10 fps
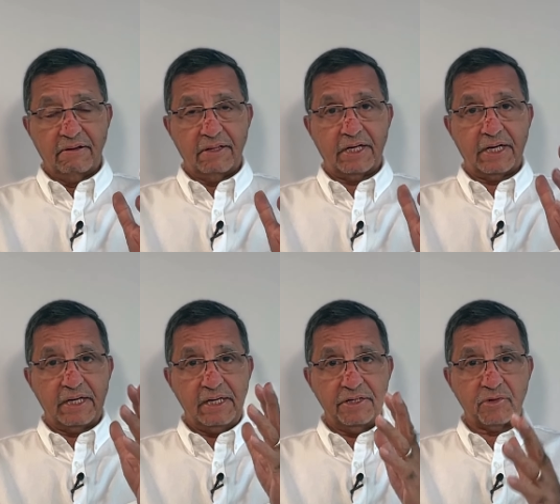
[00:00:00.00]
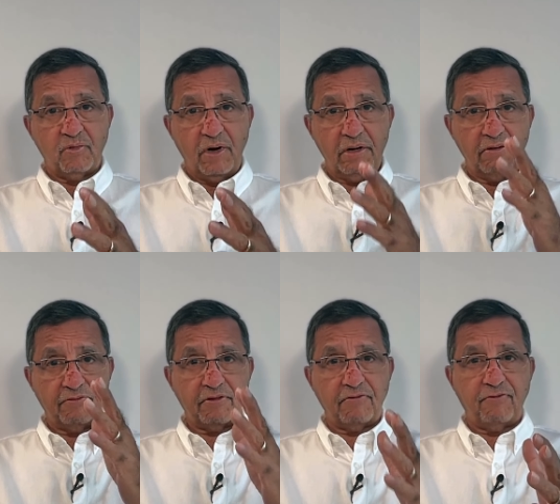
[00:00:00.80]
that at least one
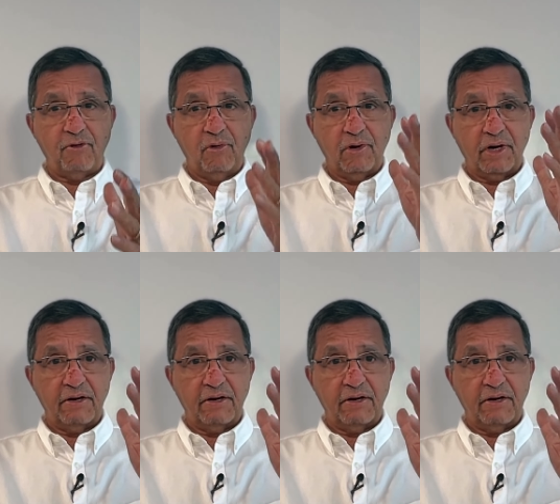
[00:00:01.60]
of the four